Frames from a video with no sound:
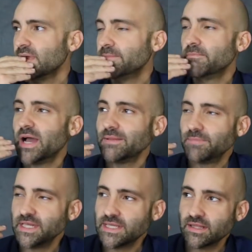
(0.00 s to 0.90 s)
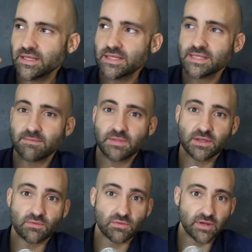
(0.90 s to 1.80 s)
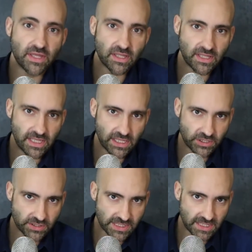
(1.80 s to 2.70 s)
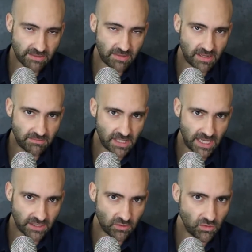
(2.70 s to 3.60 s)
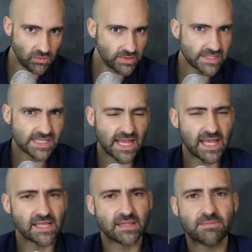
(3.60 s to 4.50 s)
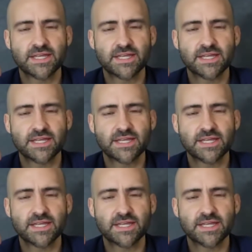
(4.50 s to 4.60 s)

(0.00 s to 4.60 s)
It might be telling us something really interesting about black holes and the